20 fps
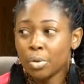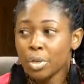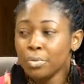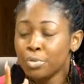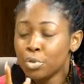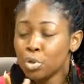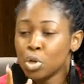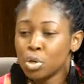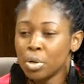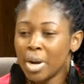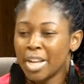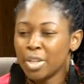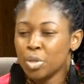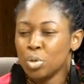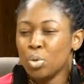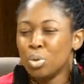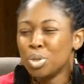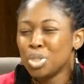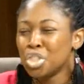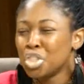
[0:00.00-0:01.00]
if you cry you
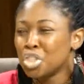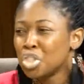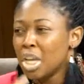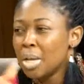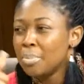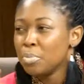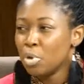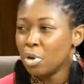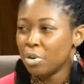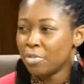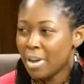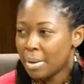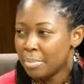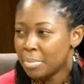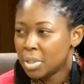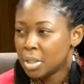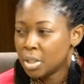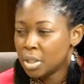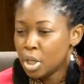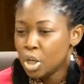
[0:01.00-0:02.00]
go shame your
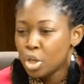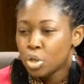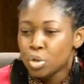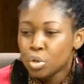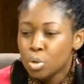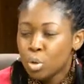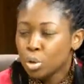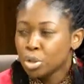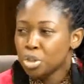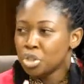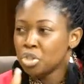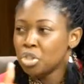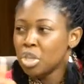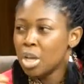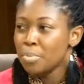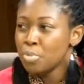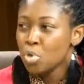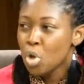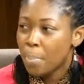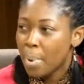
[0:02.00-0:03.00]
family you go
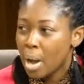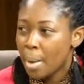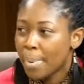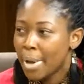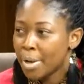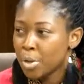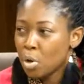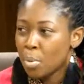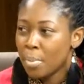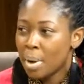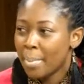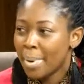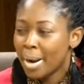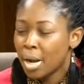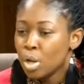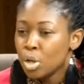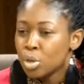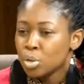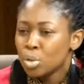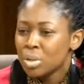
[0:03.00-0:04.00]
shame your papa your mama
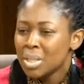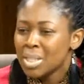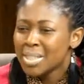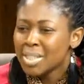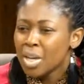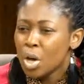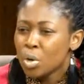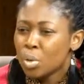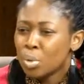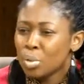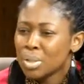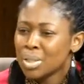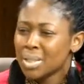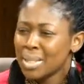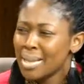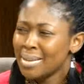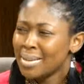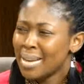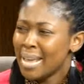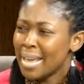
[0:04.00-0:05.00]
so the girl go
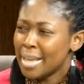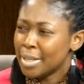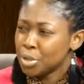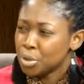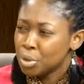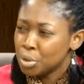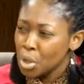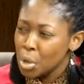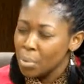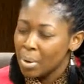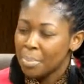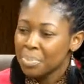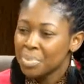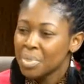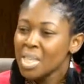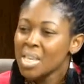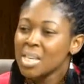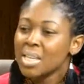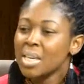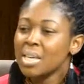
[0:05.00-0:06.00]
stay there endure am
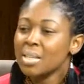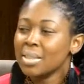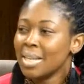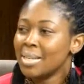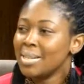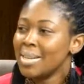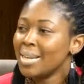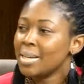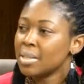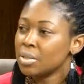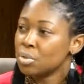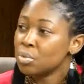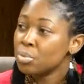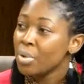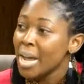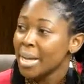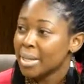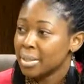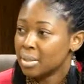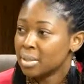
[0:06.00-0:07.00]
thinking that that is
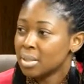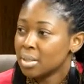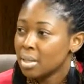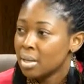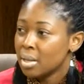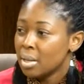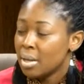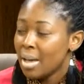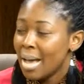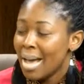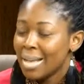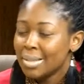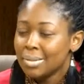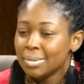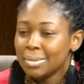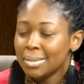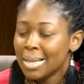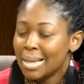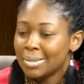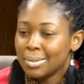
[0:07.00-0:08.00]
right. Mm
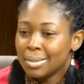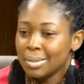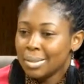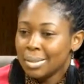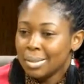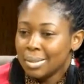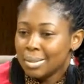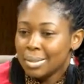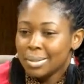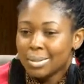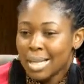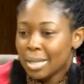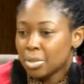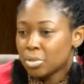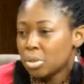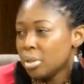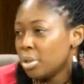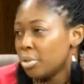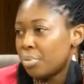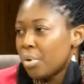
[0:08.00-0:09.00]
and and it's
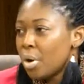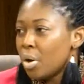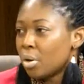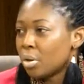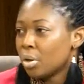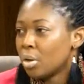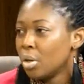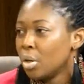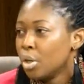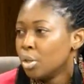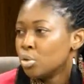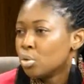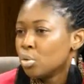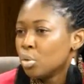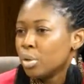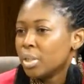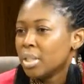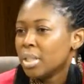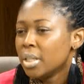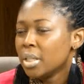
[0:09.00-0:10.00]
actually wrong.
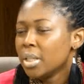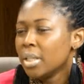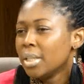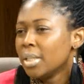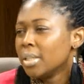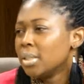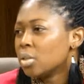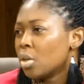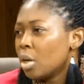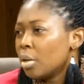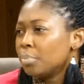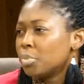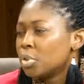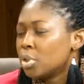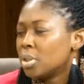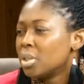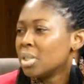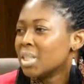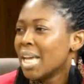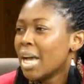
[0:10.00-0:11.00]
So it, has come to
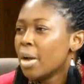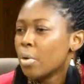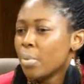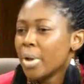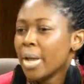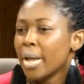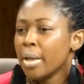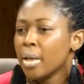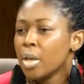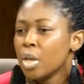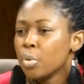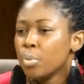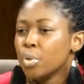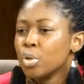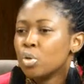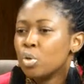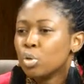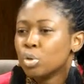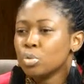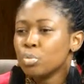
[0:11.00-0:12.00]
the time where we,
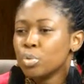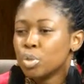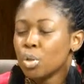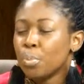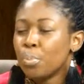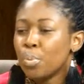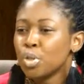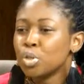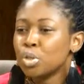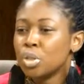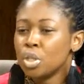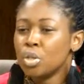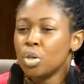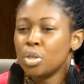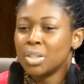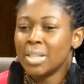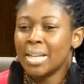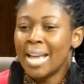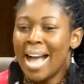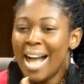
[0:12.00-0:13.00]
go, we suppose they
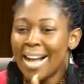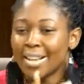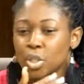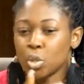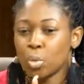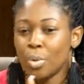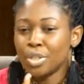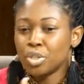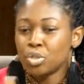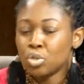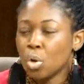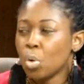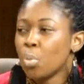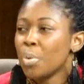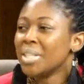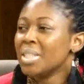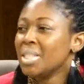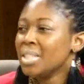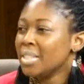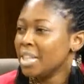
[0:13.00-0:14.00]
don't they ask question,
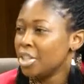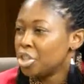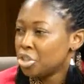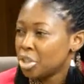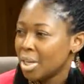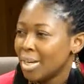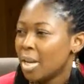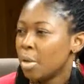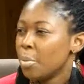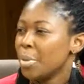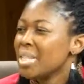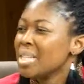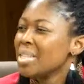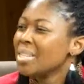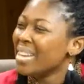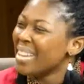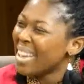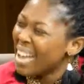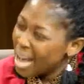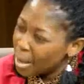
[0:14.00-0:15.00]
waiting they shell, waiting
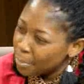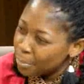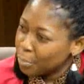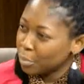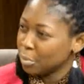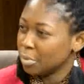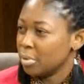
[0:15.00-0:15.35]
they happen.